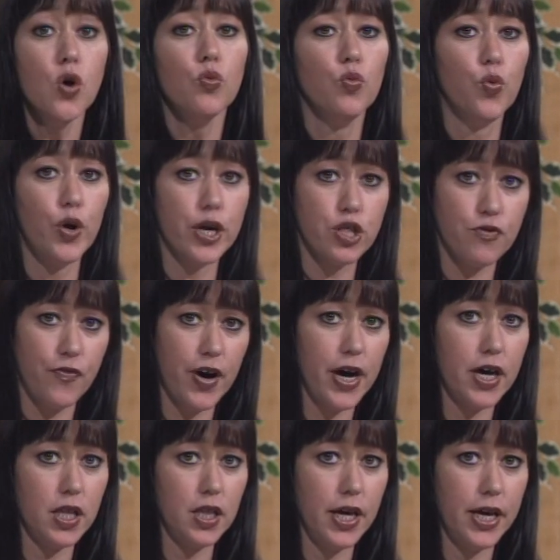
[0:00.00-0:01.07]
which
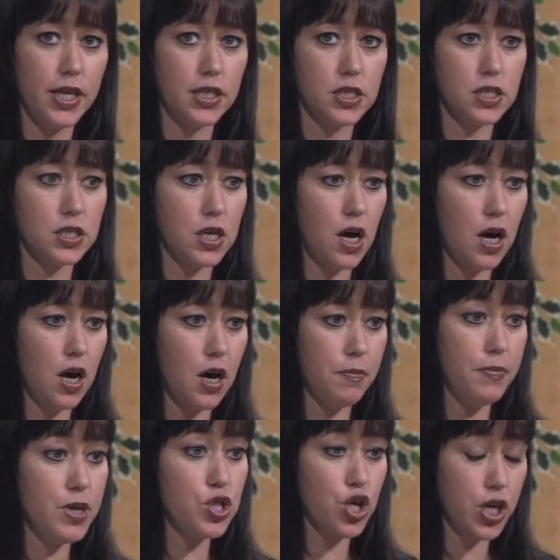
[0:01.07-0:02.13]
violates
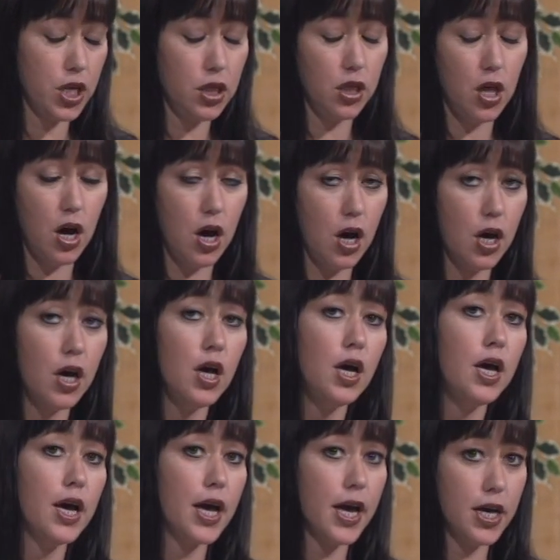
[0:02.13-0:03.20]
Michigan law
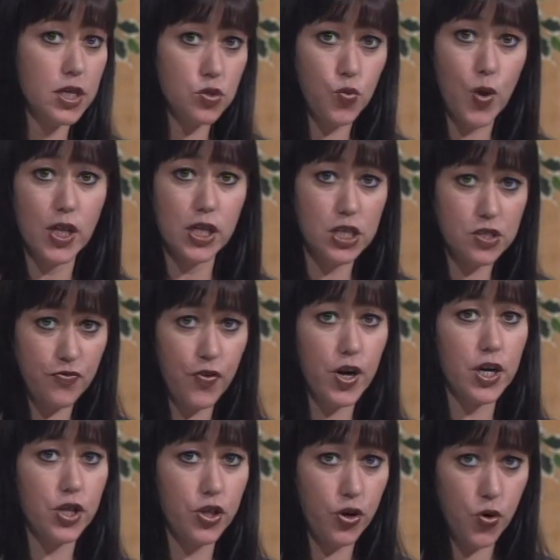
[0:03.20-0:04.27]
as well as
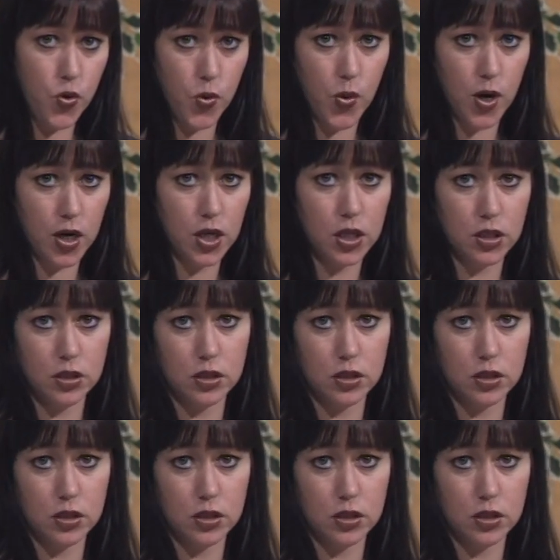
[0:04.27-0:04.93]
friend of the court,